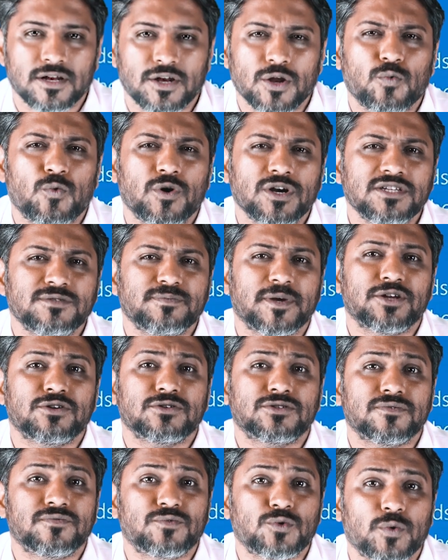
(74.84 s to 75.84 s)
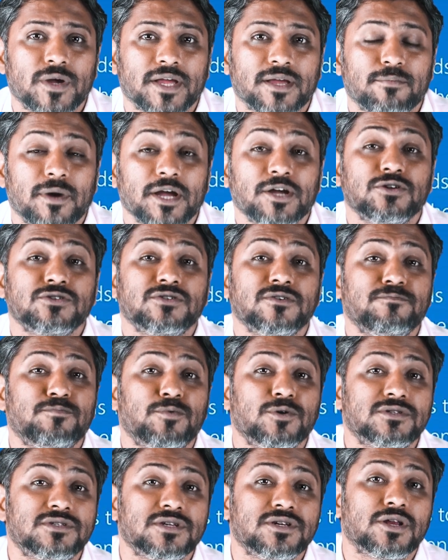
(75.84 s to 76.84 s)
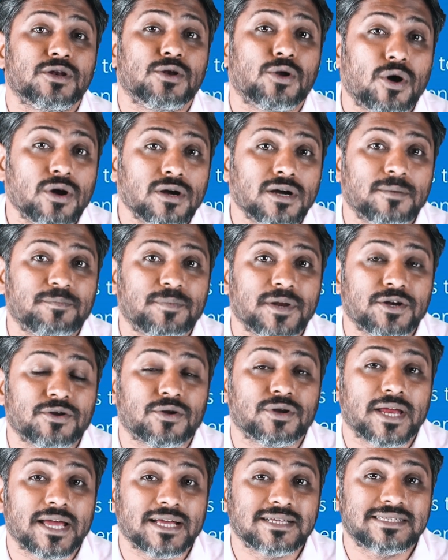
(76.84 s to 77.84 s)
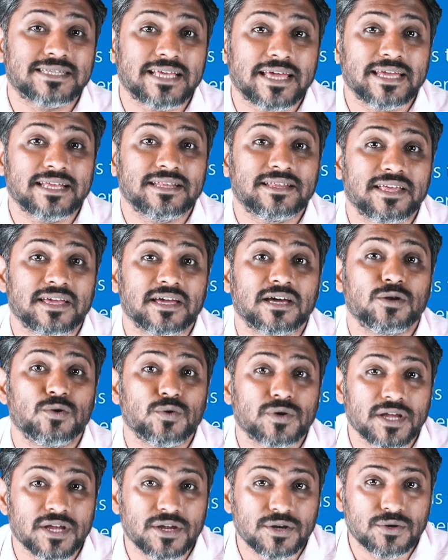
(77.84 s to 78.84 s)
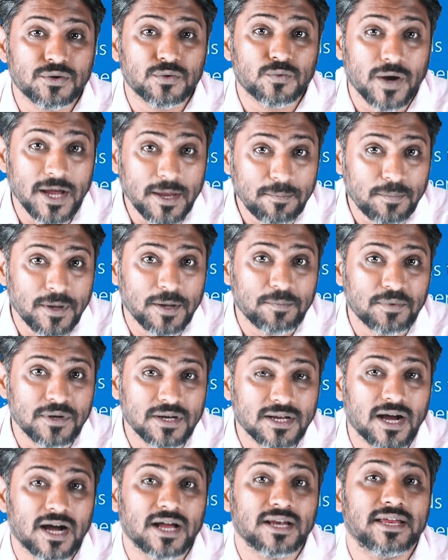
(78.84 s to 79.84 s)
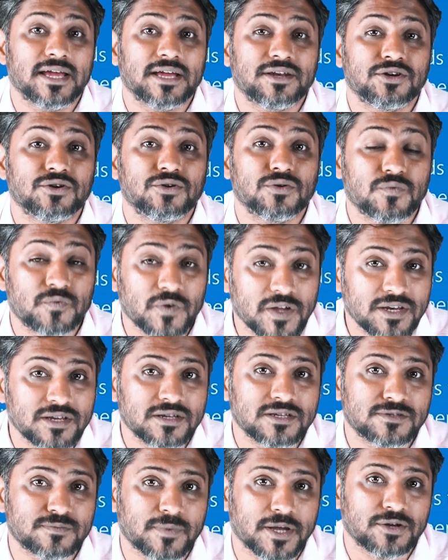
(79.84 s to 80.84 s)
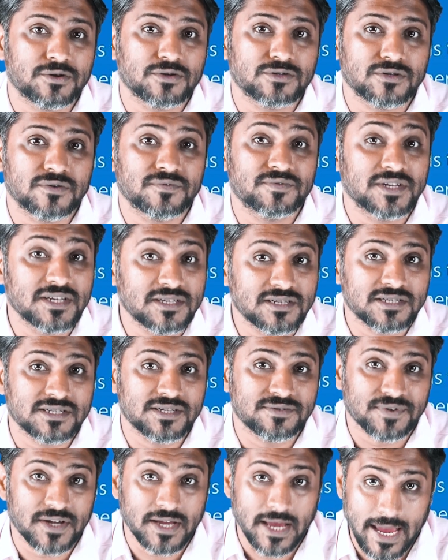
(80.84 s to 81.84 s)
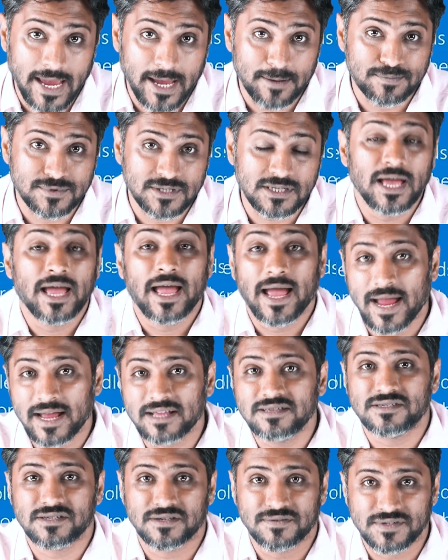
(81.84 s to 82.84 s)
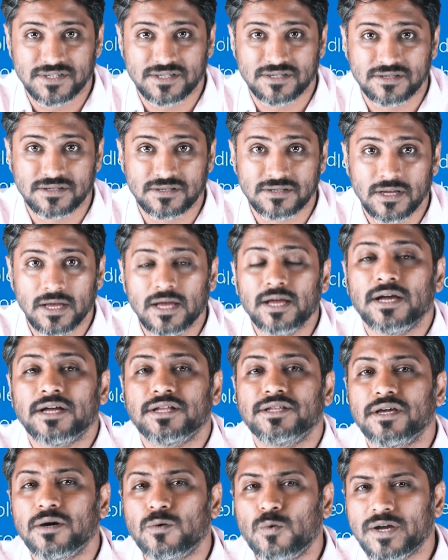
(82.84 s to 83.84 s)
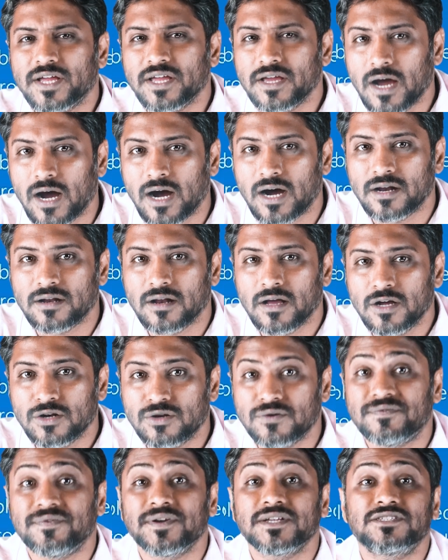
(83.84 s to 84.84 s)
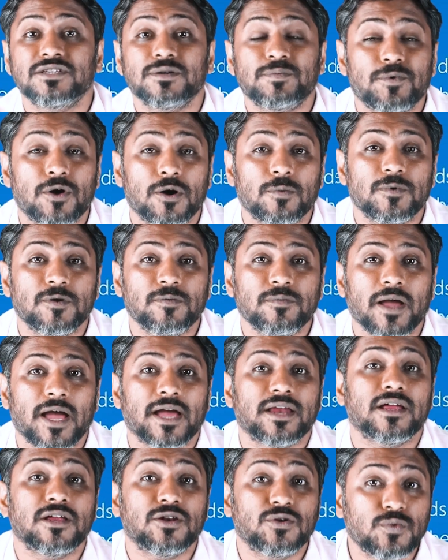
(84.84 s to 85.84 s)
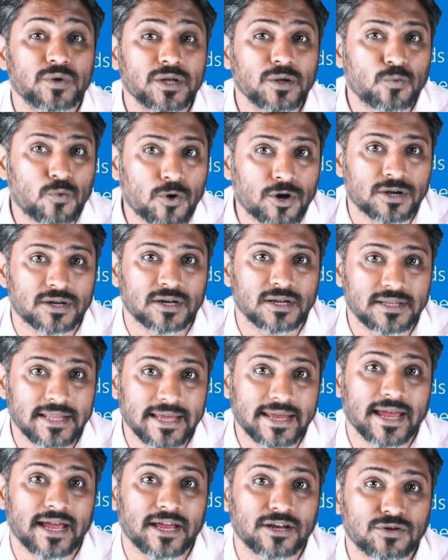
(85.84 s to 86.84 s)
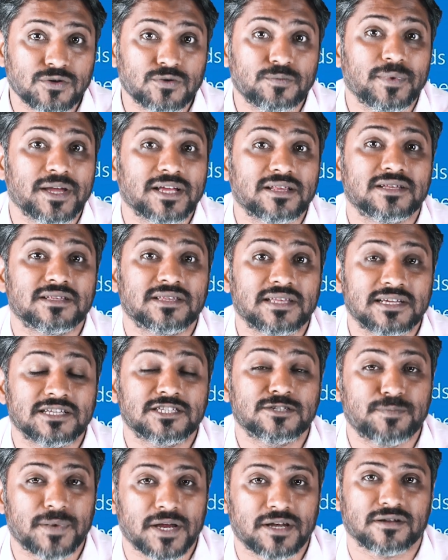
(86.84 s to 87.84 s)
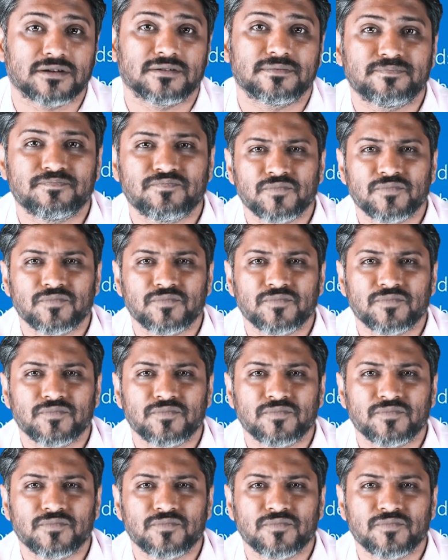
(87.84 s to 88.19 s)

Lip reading: Now, what is Microsoft doing? Microsoft posted a long update on X saying they are looking into why people can't get into various Microsoft 365 apps and services. They are working hard to fix the problem and are doing what they can to make the things better.